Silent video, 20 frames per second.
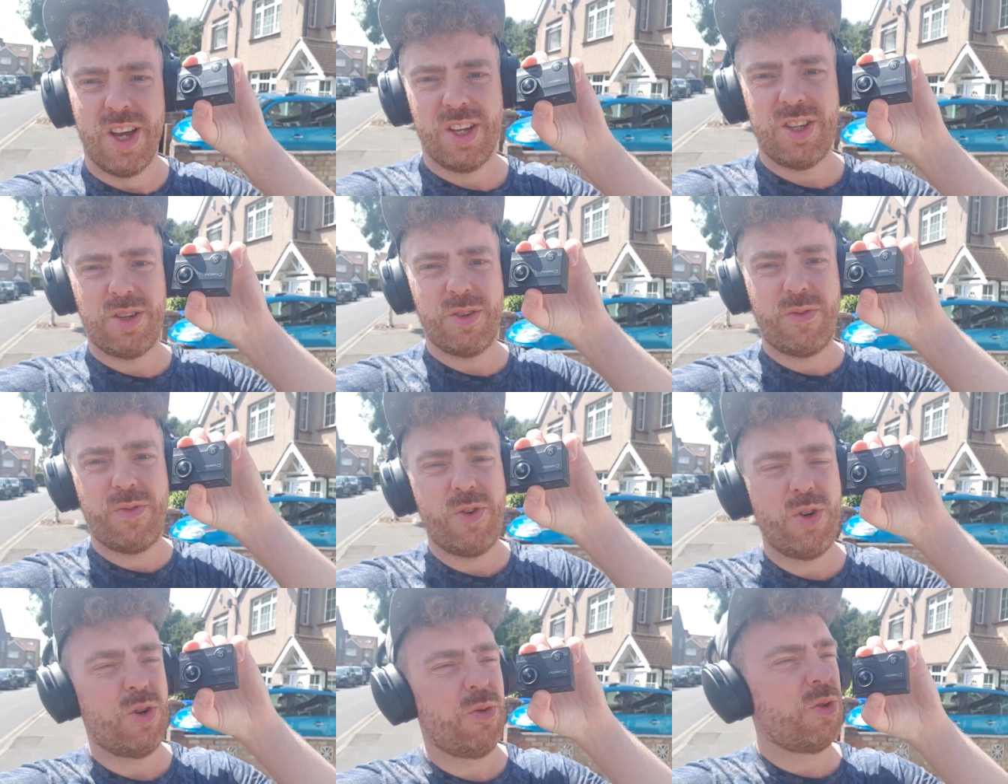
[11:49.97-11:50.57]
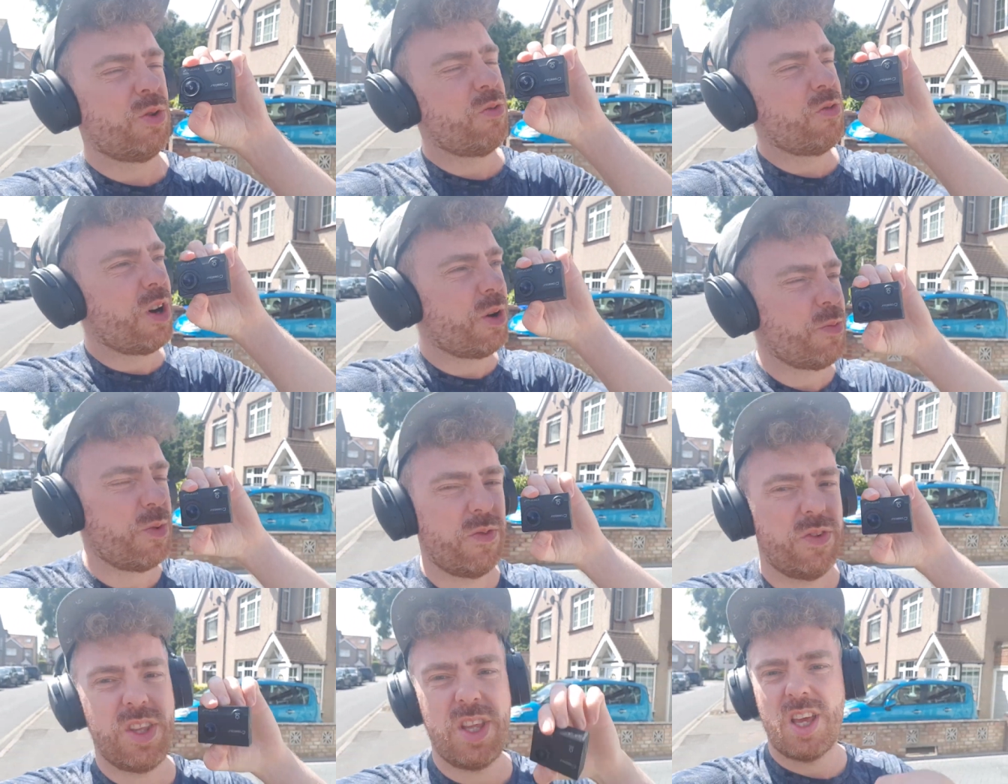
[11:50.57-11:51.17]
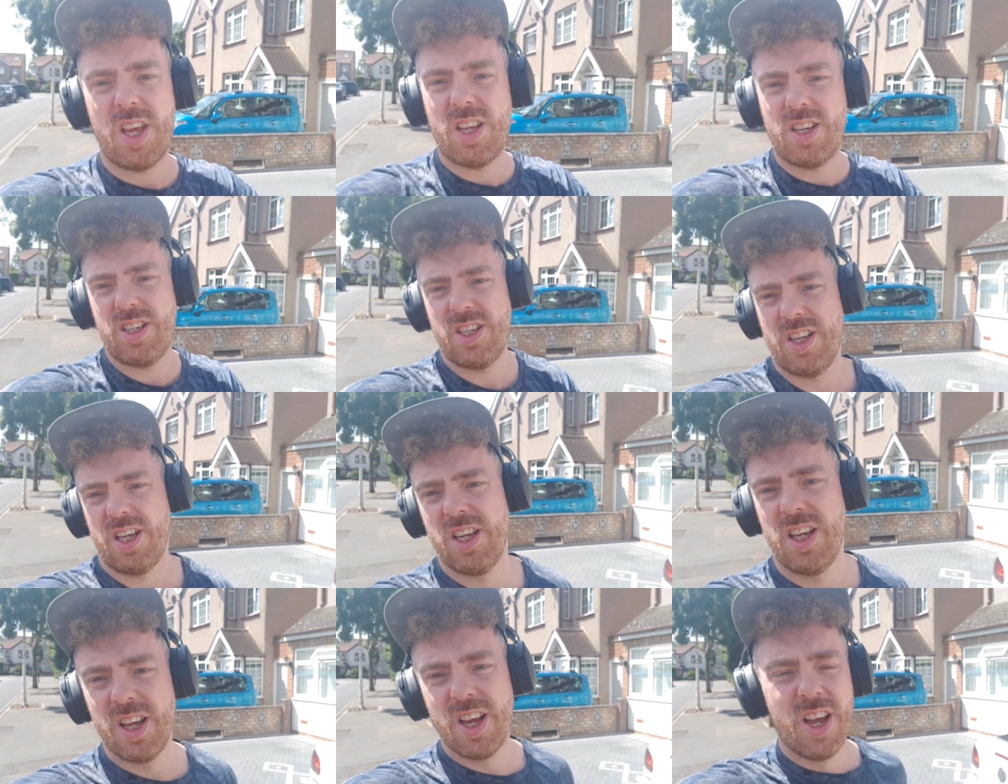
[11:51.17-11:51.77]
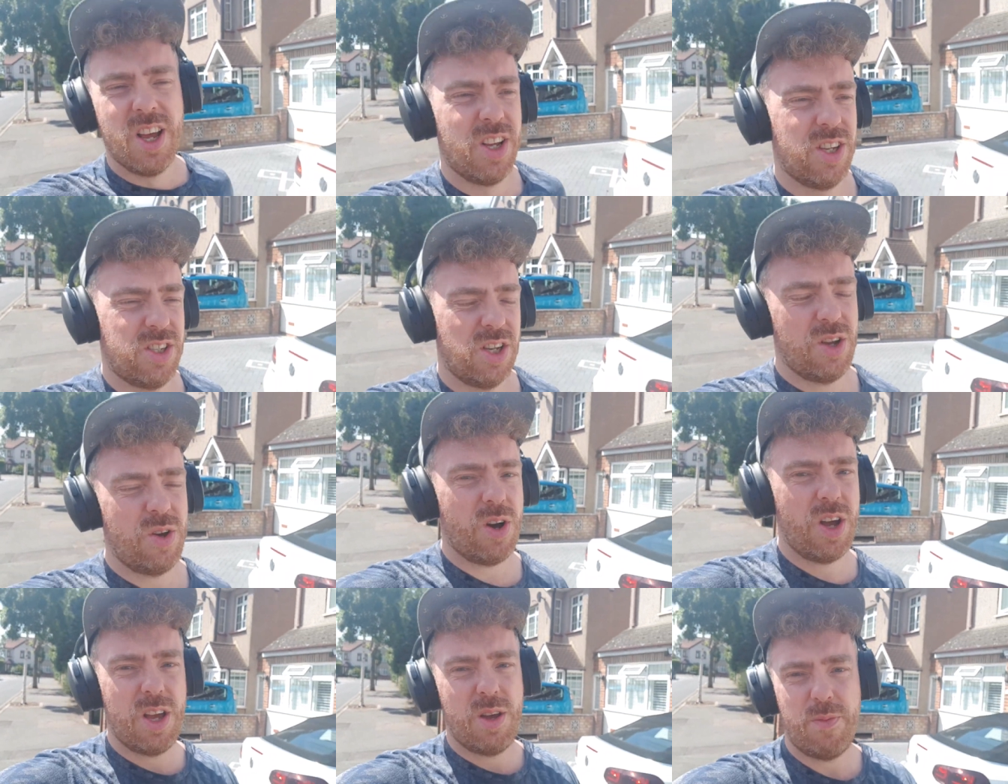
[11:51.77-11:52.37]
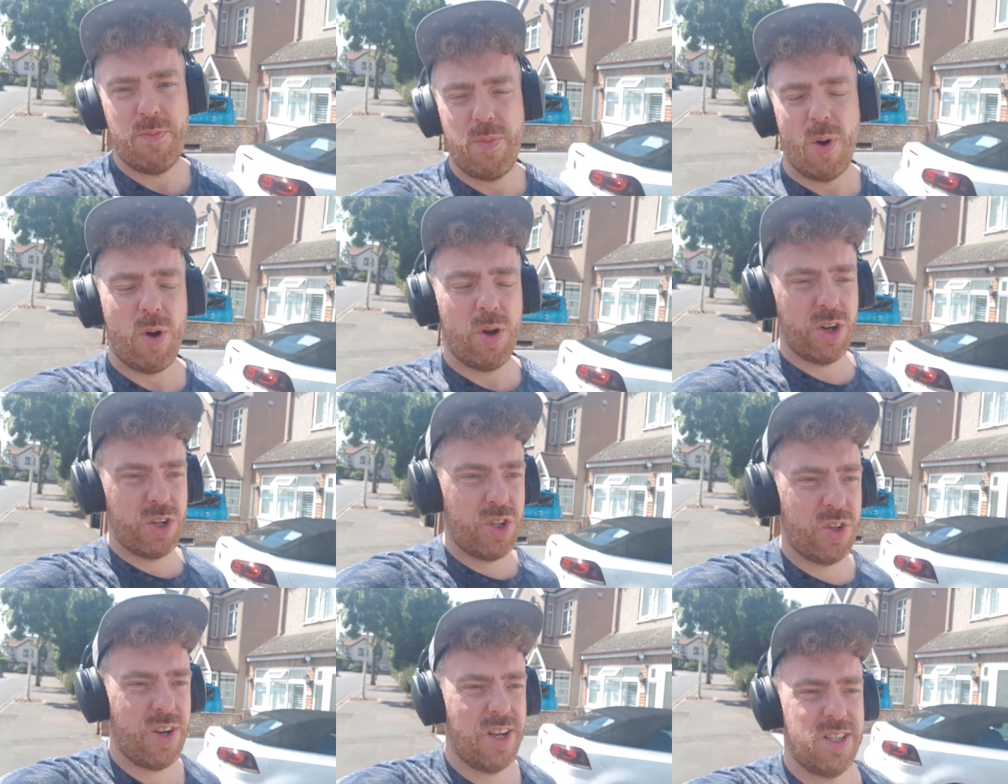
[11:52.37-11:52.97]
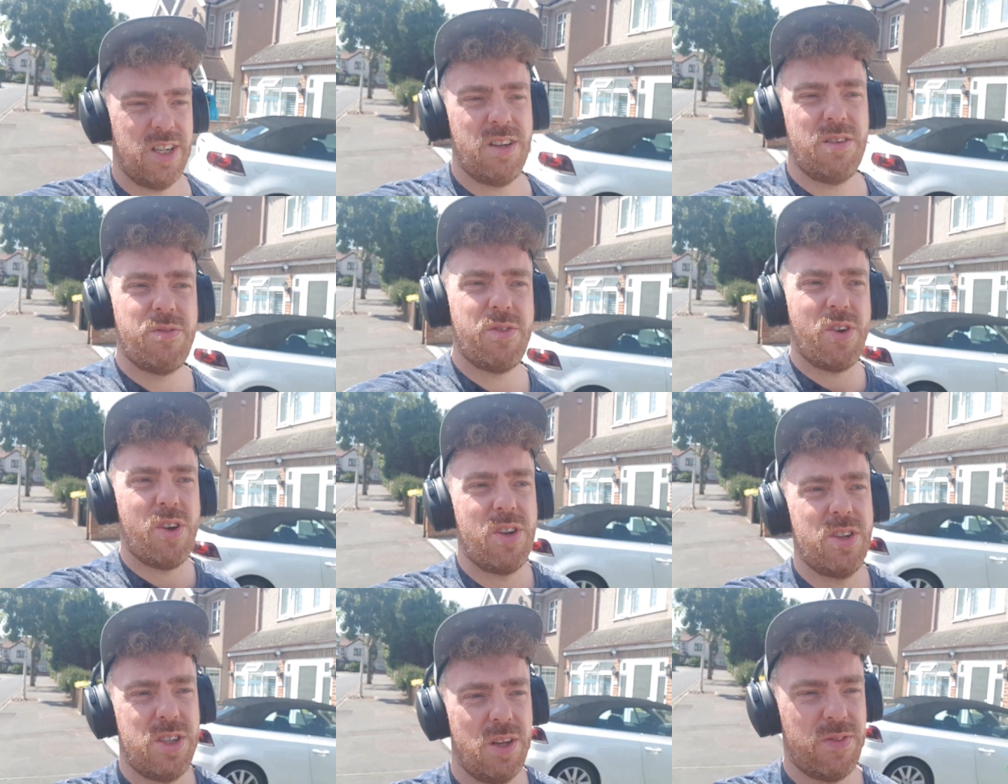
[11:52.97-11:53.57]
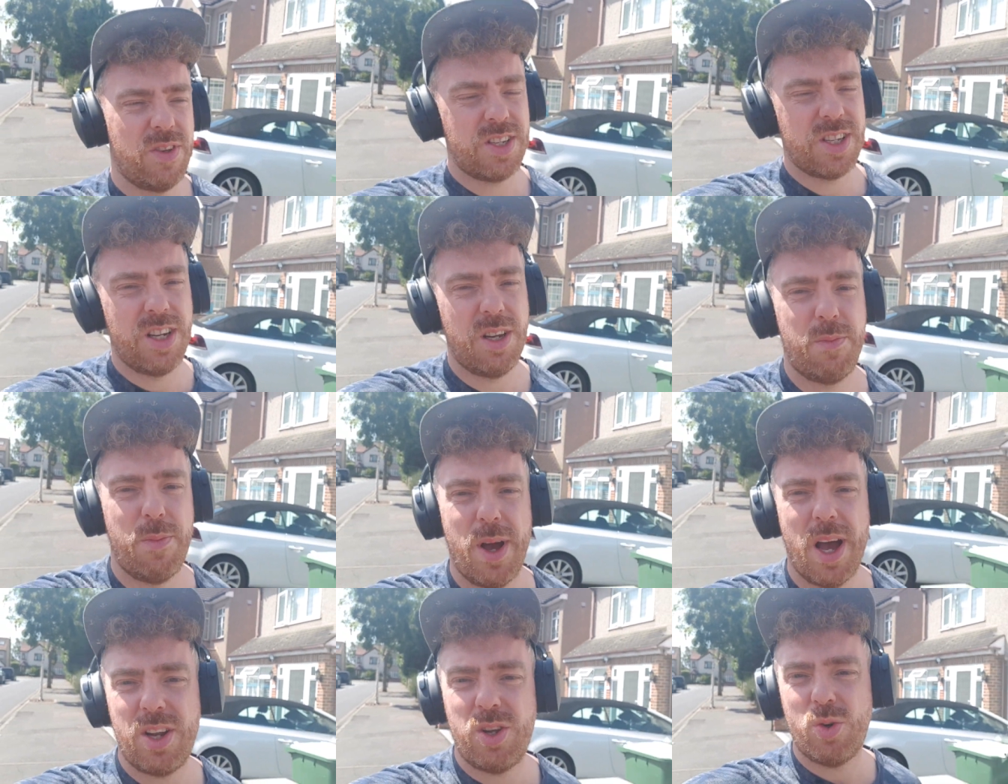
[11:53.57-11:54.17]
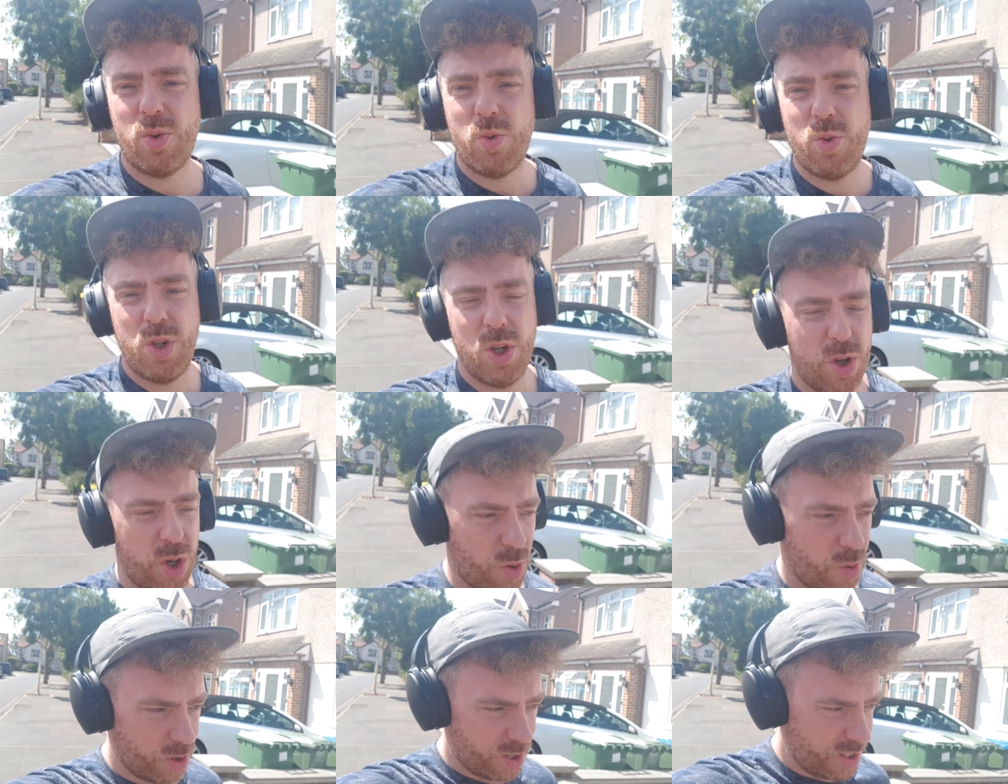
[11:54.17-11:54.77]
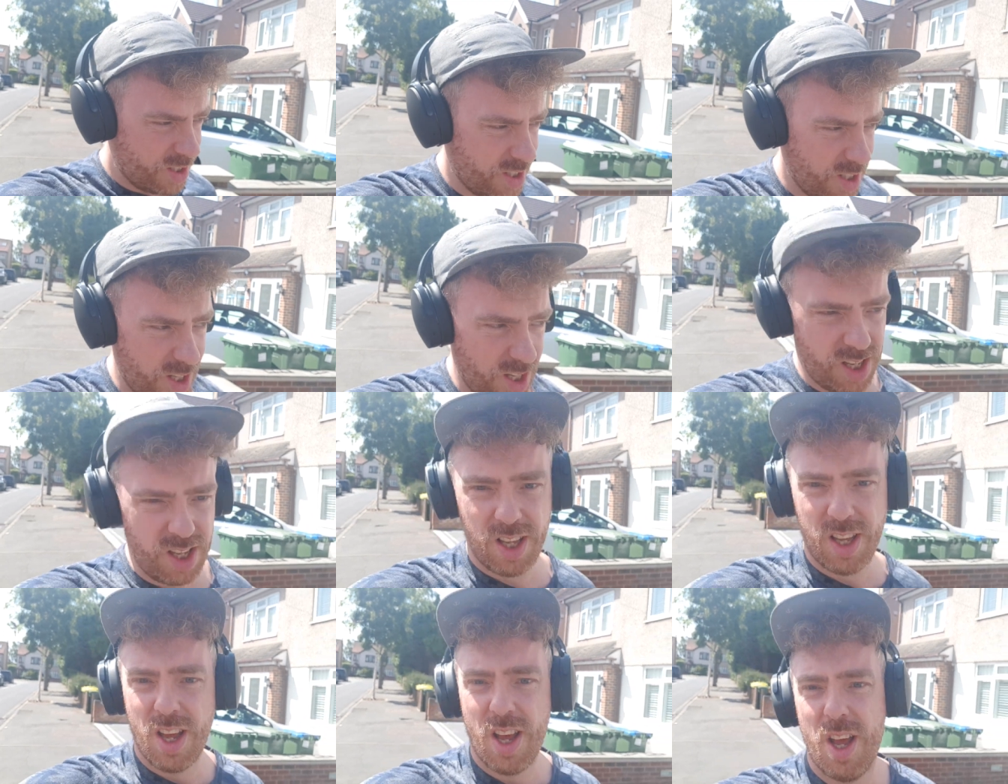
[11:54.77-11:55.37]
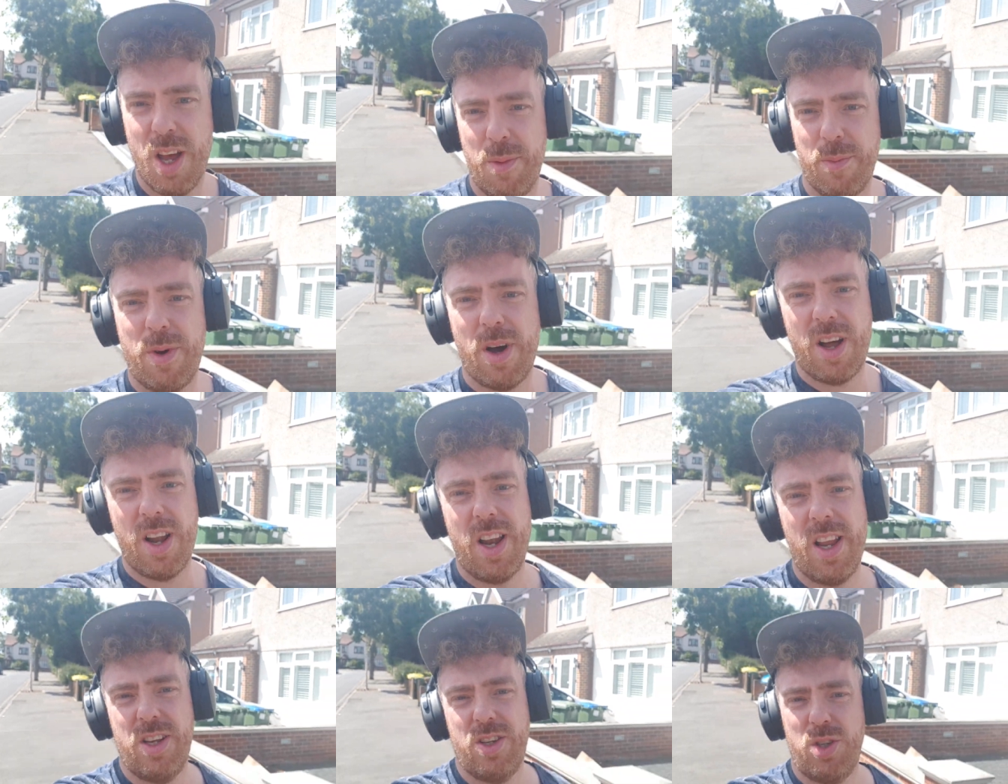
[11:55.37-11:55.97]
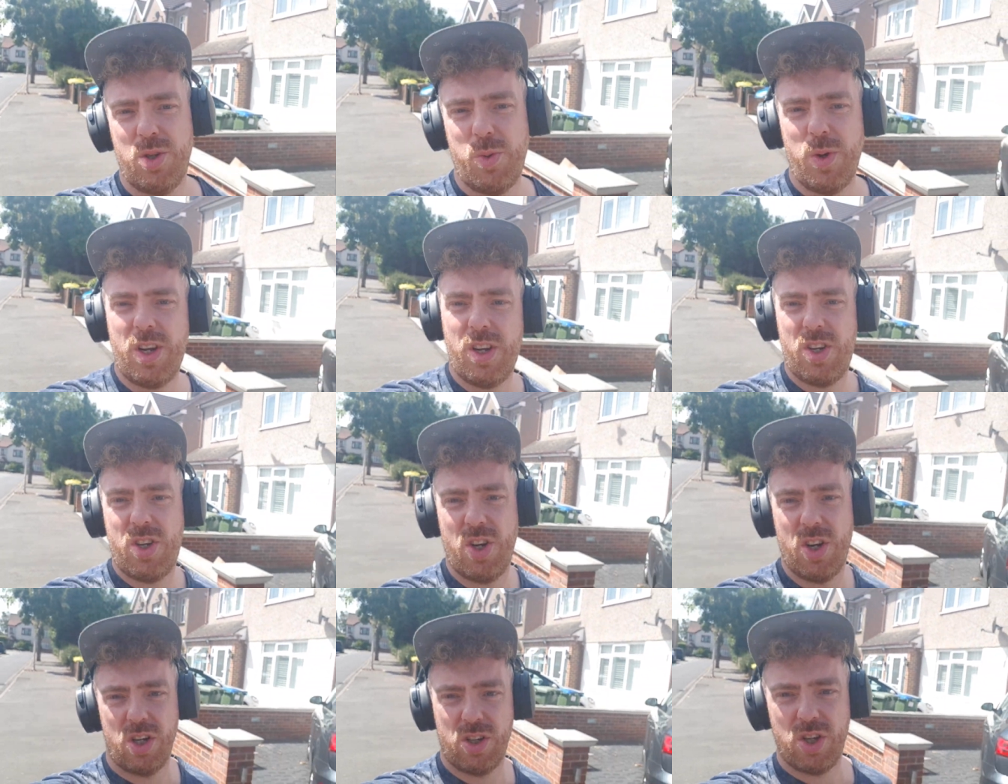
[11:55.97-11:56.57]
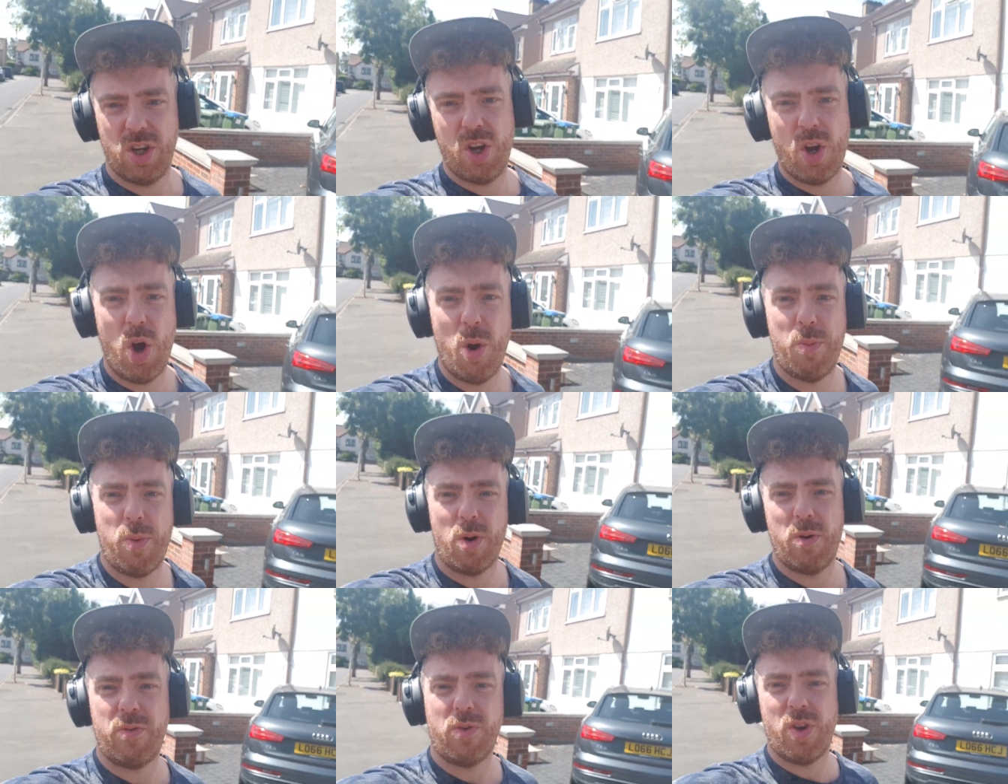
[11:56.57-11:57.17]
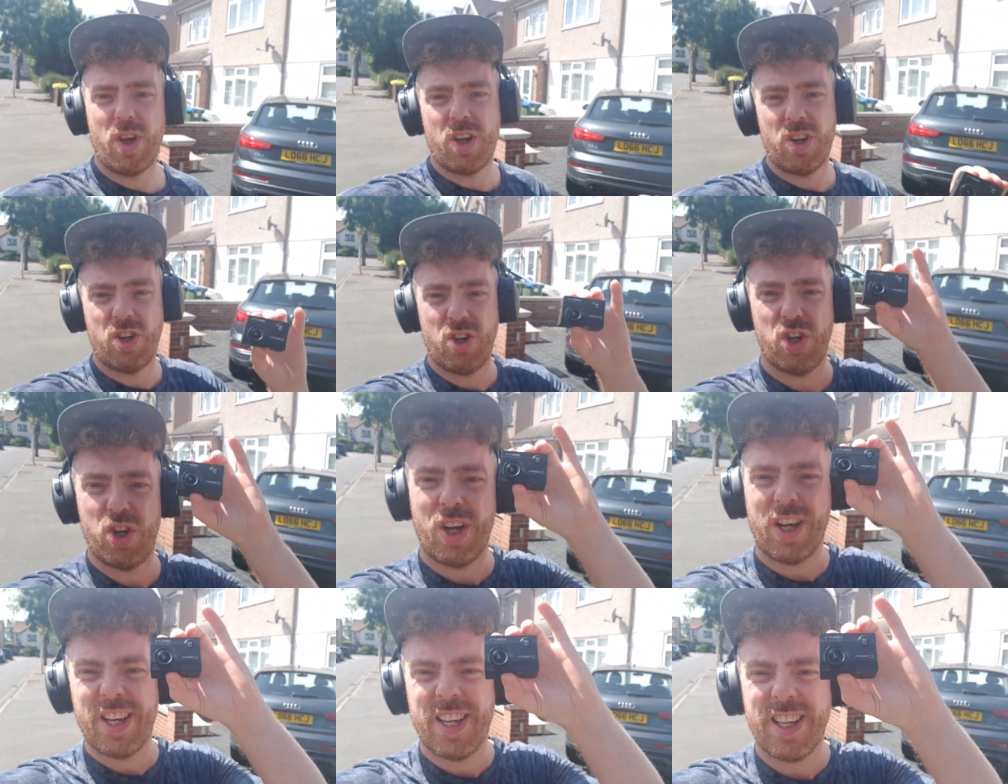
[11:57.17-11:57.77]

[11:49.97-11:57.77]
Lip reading: to film the run with this. So I apologise in advance if there's any bad audio quality, but let's switch to GoPro footage.